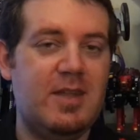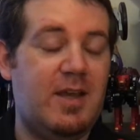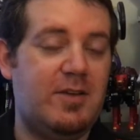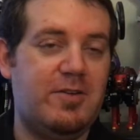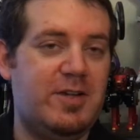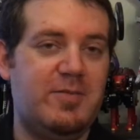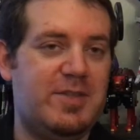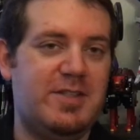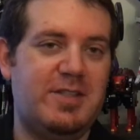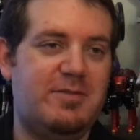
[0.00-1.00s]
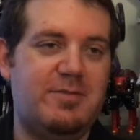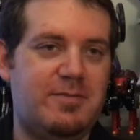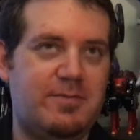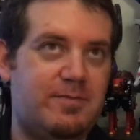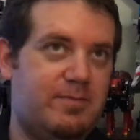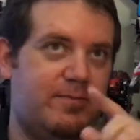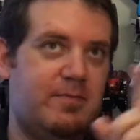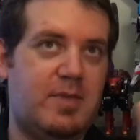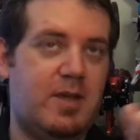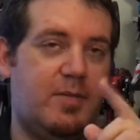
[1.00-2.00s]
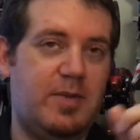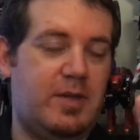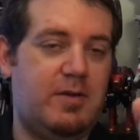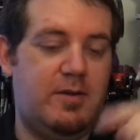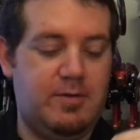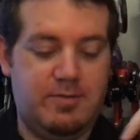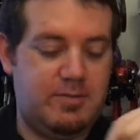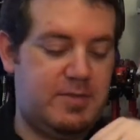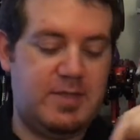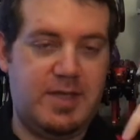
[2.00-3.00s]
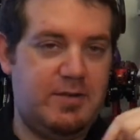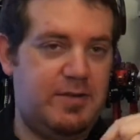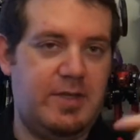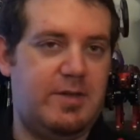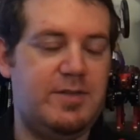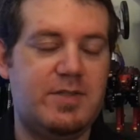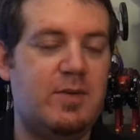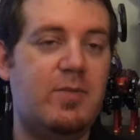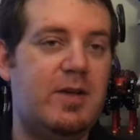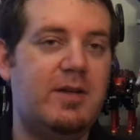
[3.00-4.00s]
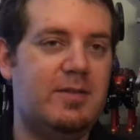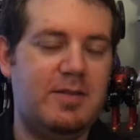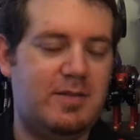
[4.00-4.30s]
I'll correct myself up here, down here, somewhere.